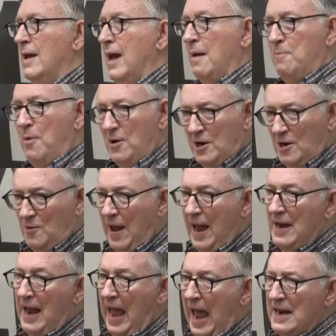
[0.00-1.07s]
I'm pointing to
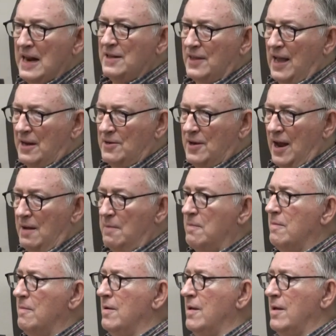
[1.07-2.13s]
Anna. Anna at that time
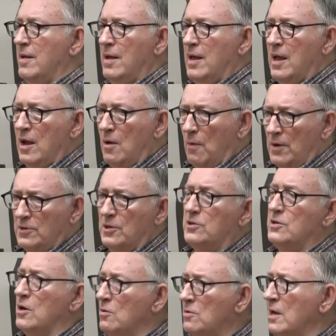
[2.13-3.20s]
was a
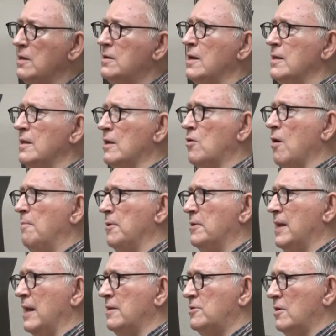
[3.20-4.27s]
student in the
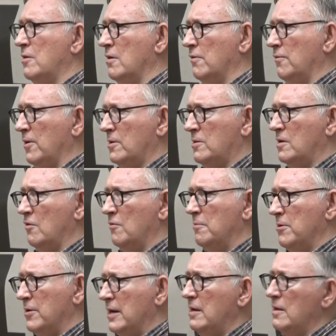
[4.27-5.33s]
Complutense University of
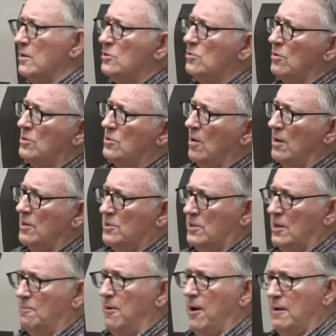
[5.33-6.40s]
Madrid in the sociology
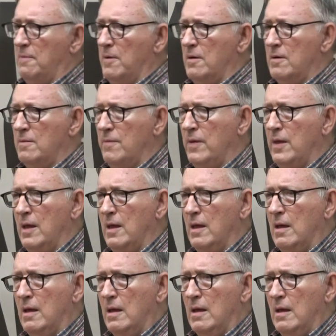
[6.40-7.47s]
department.
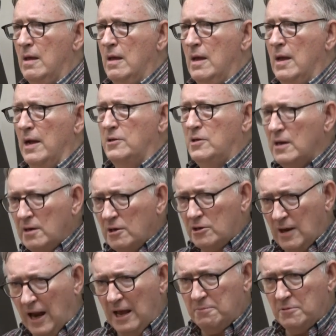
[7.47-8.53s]
And she
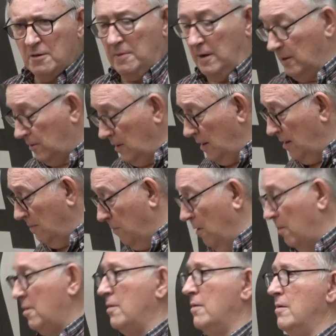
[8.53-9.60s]
described to me, it's in the
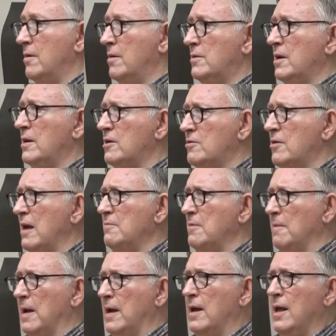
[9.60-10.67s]
book, she described to
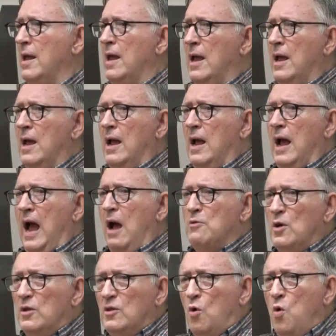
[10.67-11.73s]
me how
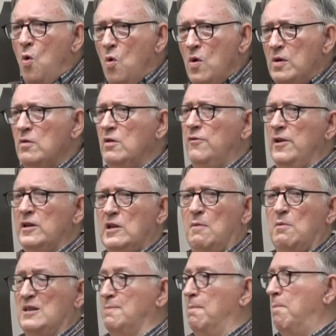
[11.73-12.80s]
the whole university
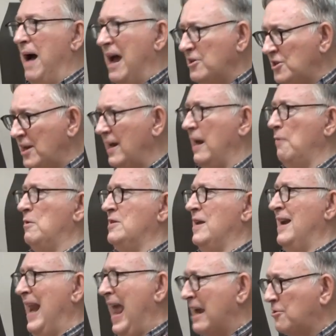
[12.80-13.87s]
was buzzing, it was
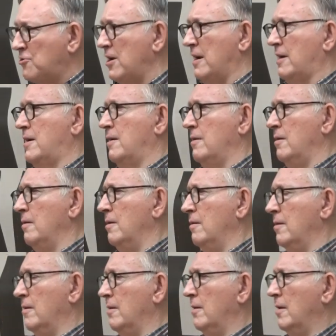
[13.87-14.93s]
electric.
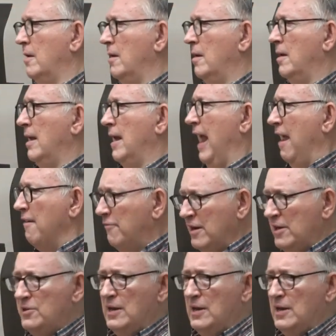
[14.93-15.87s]
Every